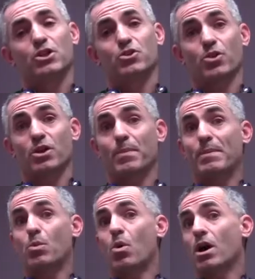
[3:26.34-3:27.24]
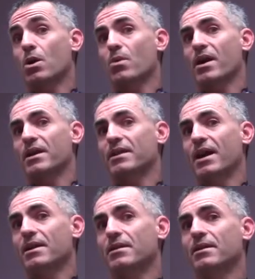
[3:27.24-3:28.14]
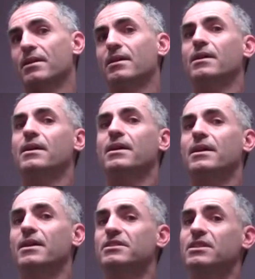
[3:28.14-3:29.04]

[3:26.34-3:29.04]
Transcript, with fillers: try to maybe walk around at night, and